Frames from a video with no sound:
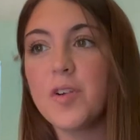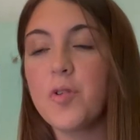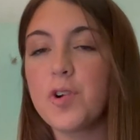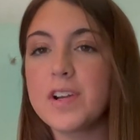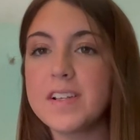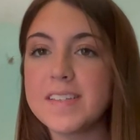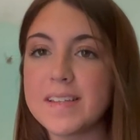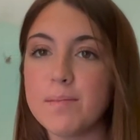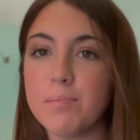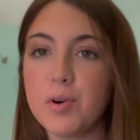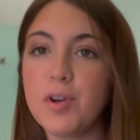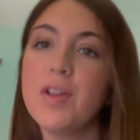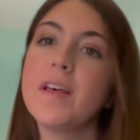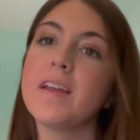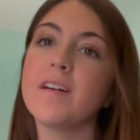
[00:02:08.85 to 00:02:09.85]
Courtney
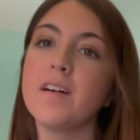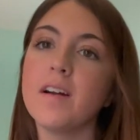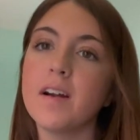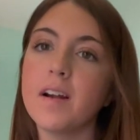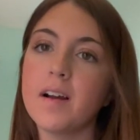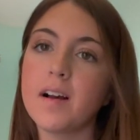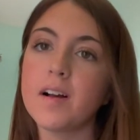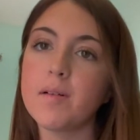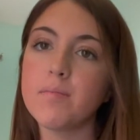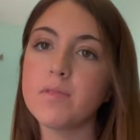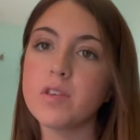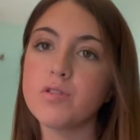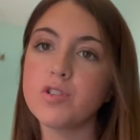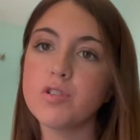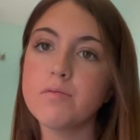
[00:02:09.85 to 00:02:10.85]
Semple and her um,
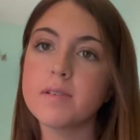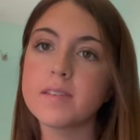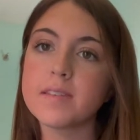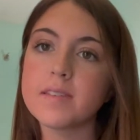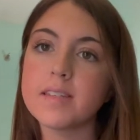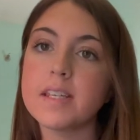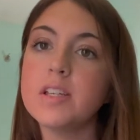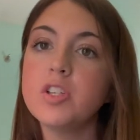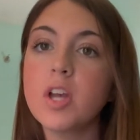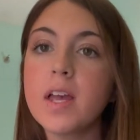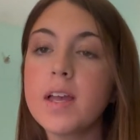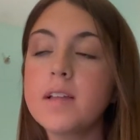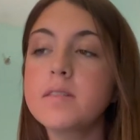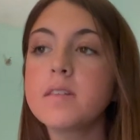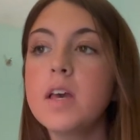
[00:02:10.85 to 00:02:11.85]
YouTube is Sea
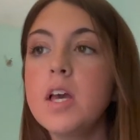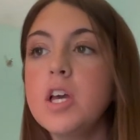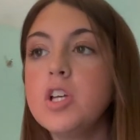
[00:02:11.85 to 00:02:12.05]
Jades.